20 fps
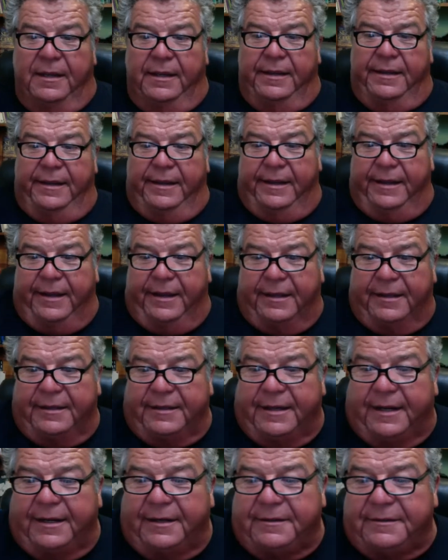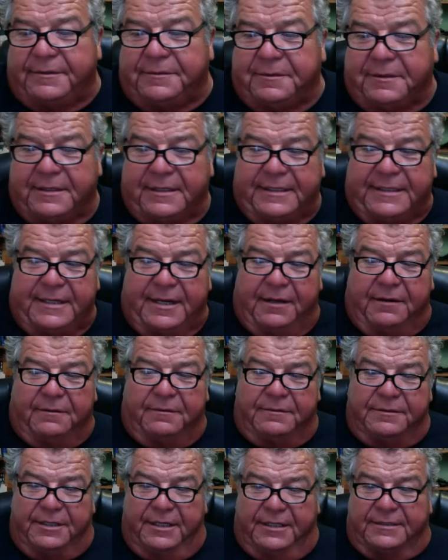Yeah, Alan, I don't really
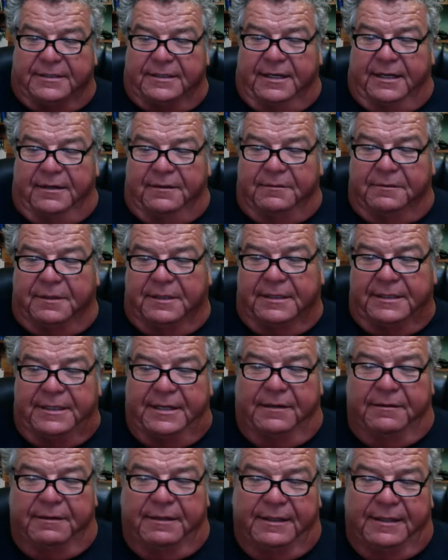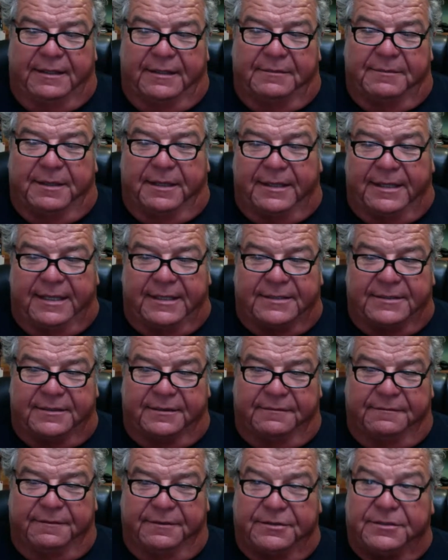know. Jason, I don't really know anything about that
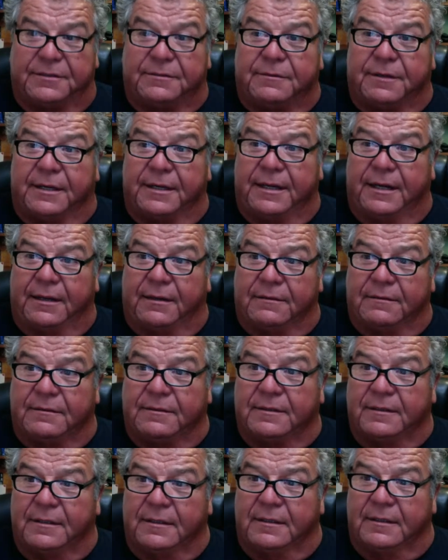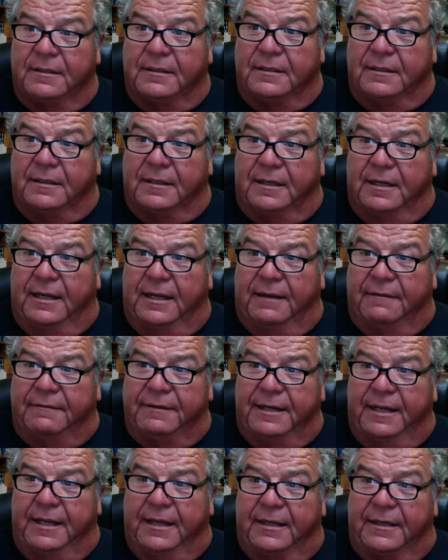surf fishing right now. I
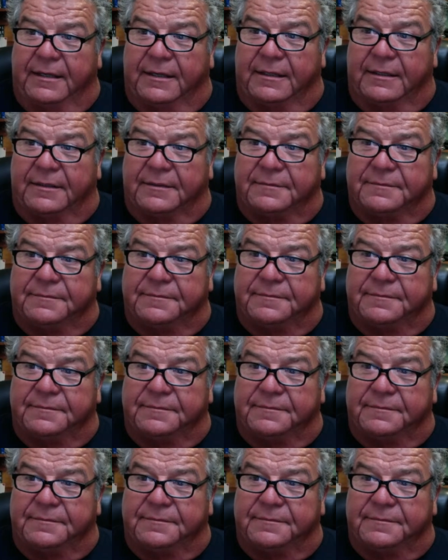haven't had I